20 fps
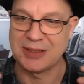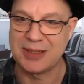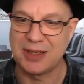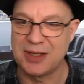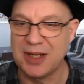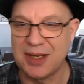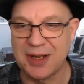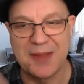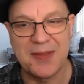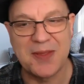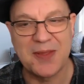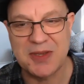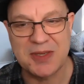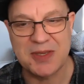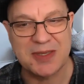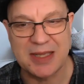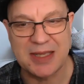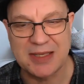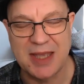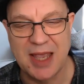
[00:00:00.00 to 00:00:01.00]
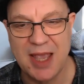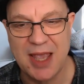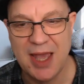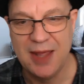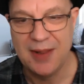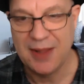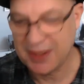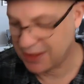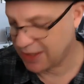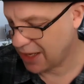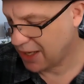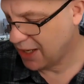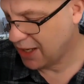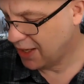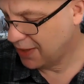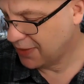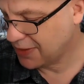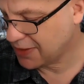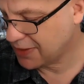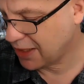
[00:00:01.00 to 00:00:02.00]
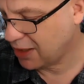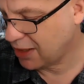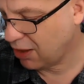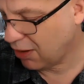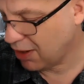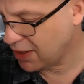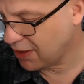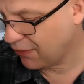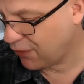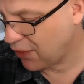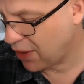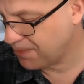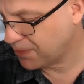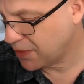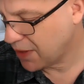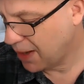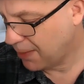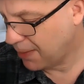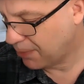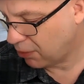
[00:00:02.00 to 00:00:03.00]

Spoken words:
You know, there's a kind of